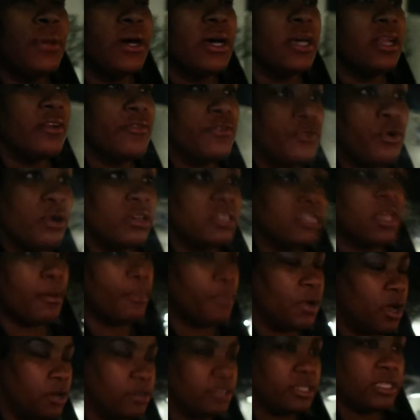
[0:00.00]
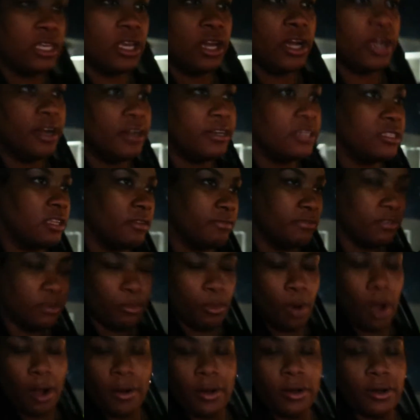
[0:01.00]
but of course i'm gonna go see her and stuff
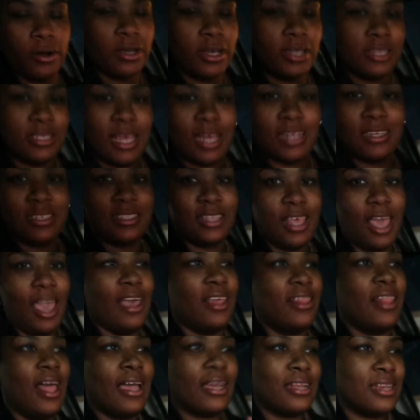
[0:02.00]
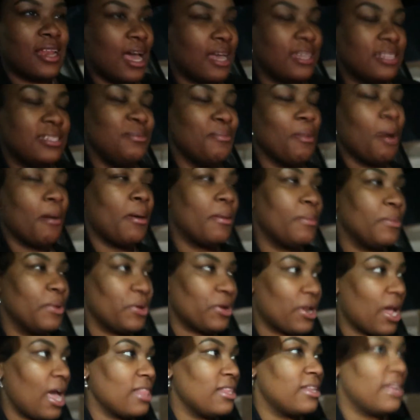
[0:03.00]
tomorrow because i just can't like not see my baby
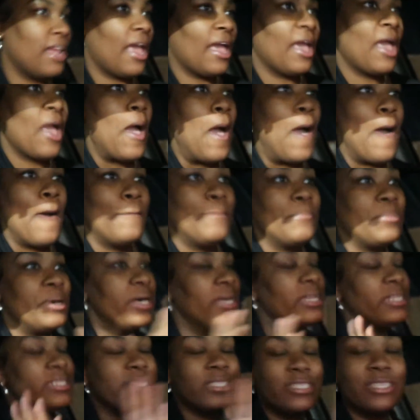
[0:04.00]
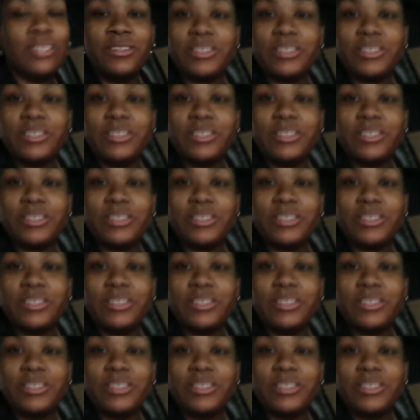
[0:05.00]
on the holiday but